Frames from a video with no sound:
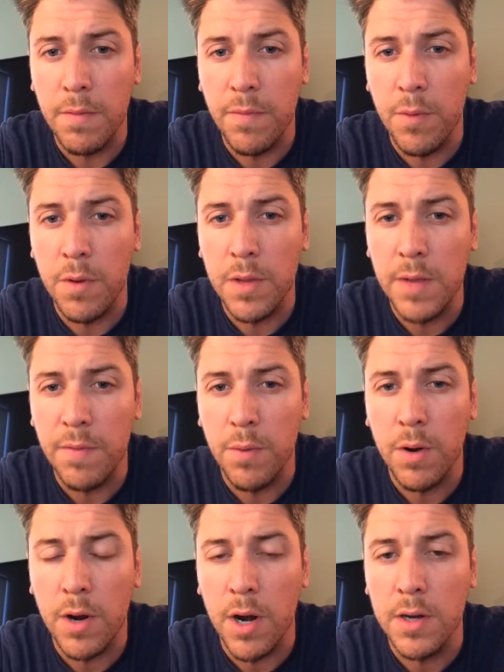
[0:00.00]

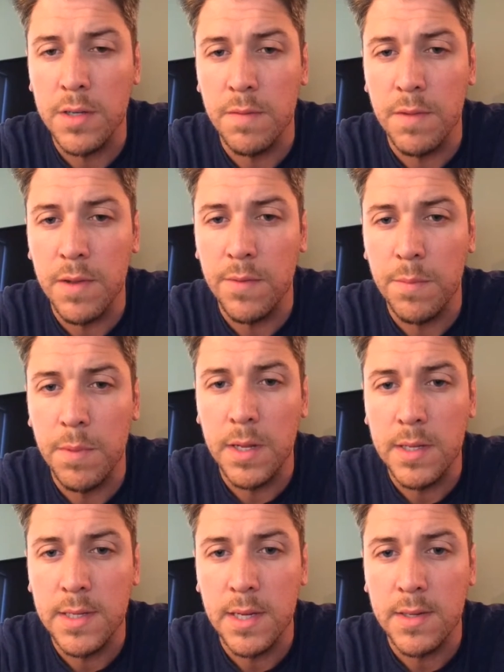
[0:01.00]
4 cartons of this would
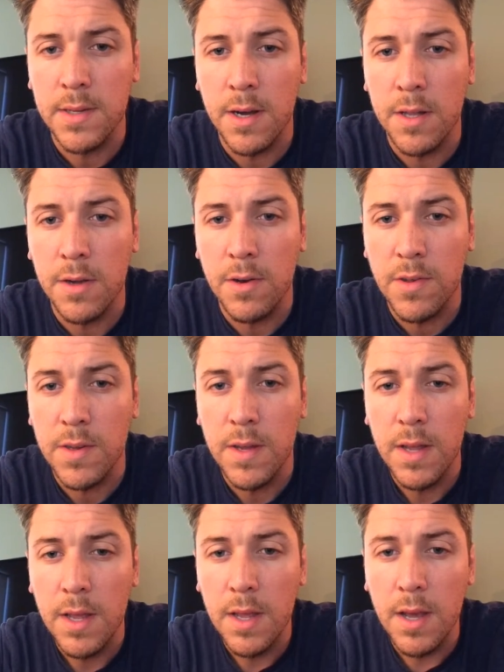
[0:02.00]
be $6,
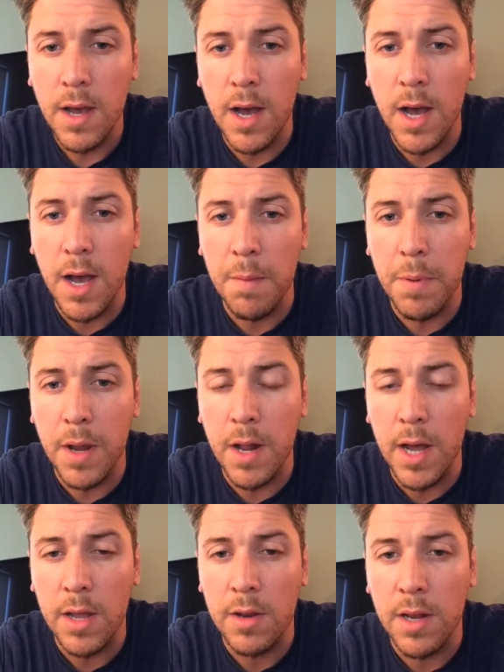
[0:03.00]
but I